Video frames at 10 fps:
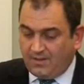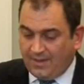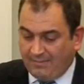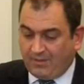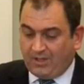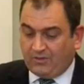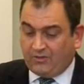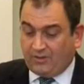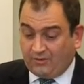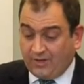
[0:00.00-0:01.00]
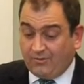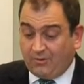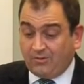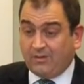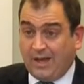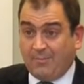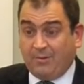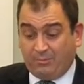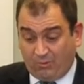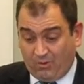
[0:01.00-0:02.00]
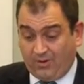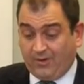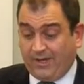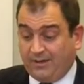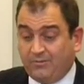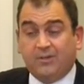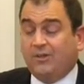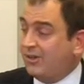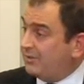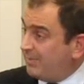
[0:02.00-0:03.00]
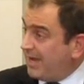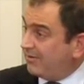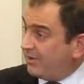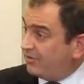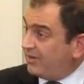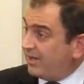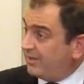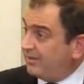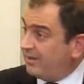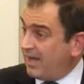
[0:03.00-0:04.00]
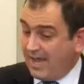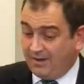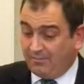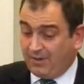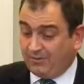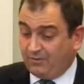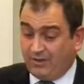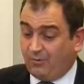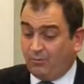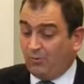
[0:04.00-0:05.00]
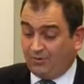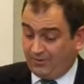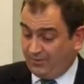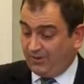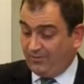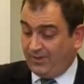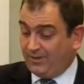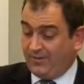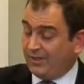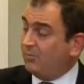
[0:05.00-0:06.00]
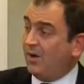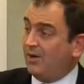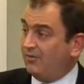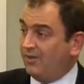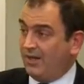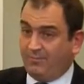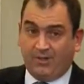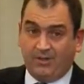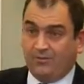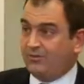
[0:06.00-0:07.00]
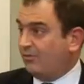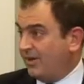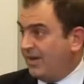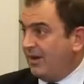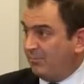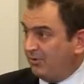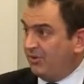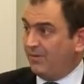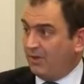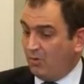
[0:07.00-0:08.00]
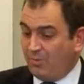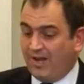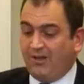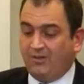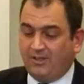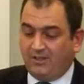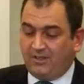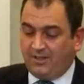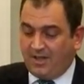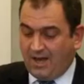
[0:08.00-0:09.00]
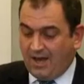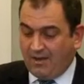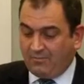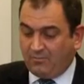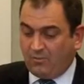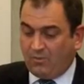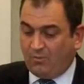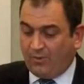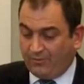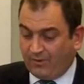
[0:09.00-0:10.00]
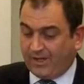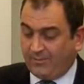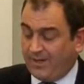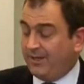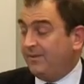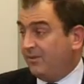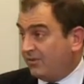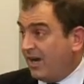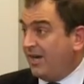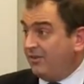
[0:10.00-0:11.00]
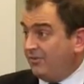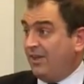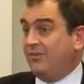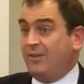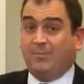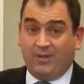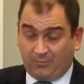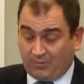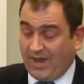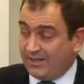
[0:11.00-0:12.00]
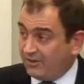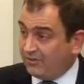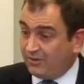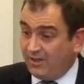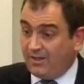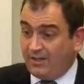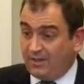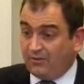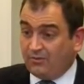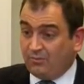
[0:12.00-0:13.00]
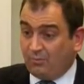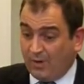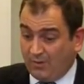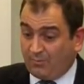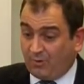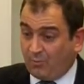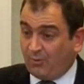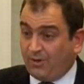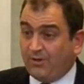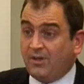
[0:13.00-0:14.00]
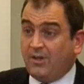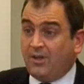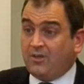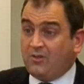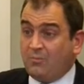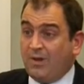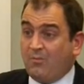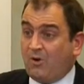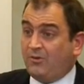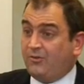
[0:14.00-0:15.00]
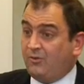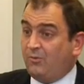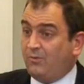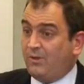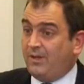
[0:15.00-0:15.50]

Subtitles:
That means, in general, I'm an employer and I conduct a background check. And my general rule is if you're convicted of X, Y, or Z, I'm going to screen you out, put you on the no pile. What we've recommended in this guidance as a best practice is, where appropriate, you may want to